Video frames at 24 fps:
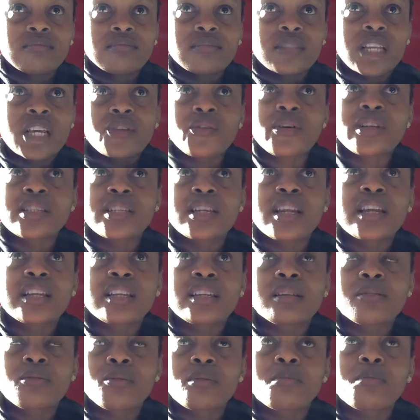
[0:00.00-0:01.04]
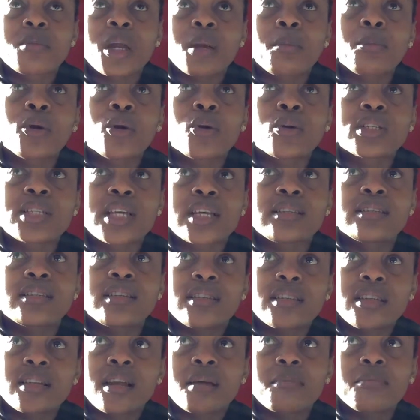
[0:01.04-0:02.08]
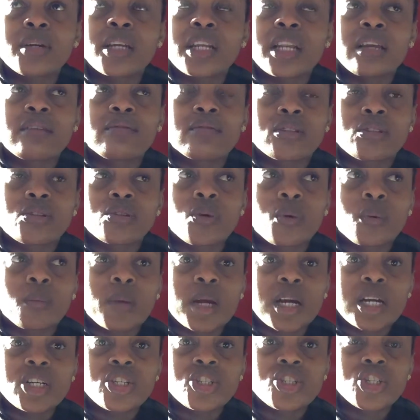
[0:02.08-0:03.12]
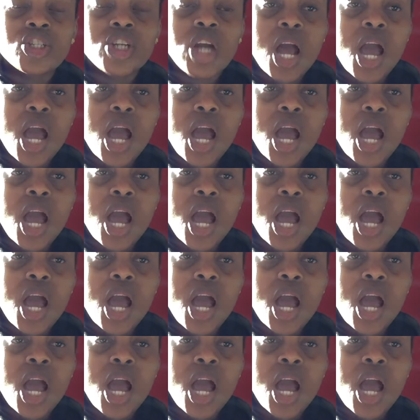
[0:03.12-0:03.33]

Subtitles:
it resonated with me because I see the number 11 so much,